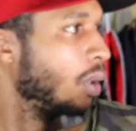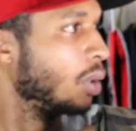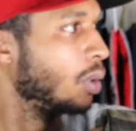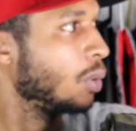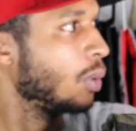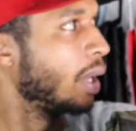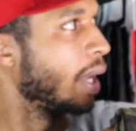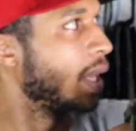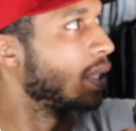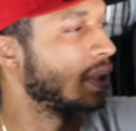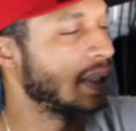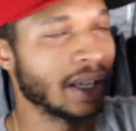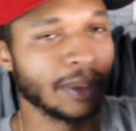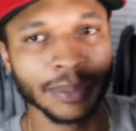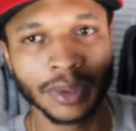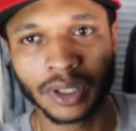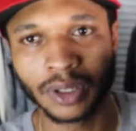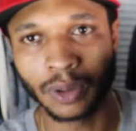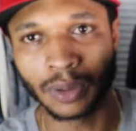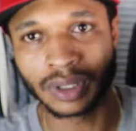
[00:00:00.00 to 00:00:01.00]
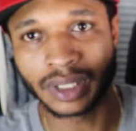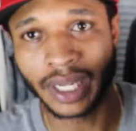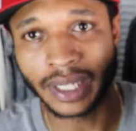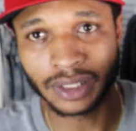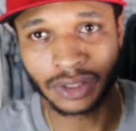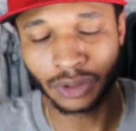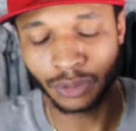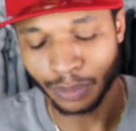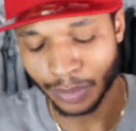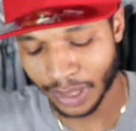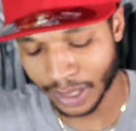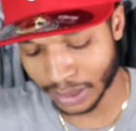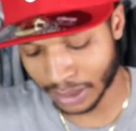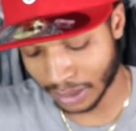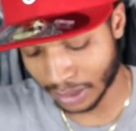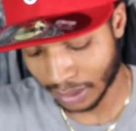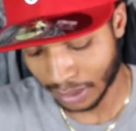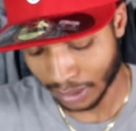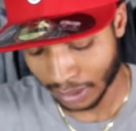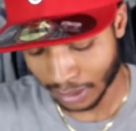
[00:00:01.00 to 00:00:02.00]
you guys let me know, is that too much?
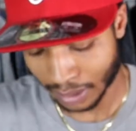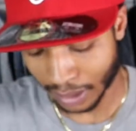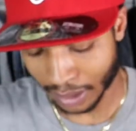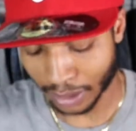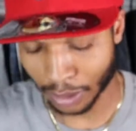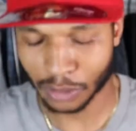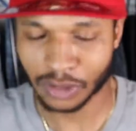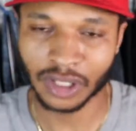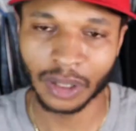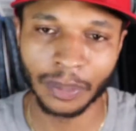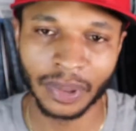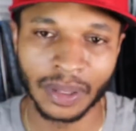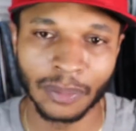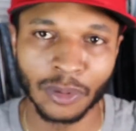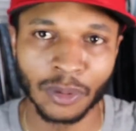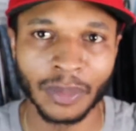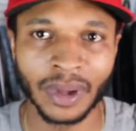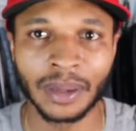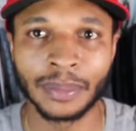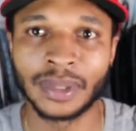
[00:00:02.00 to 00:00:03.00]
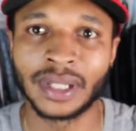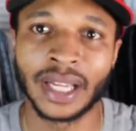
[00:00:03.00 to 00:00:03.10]
I know some people might be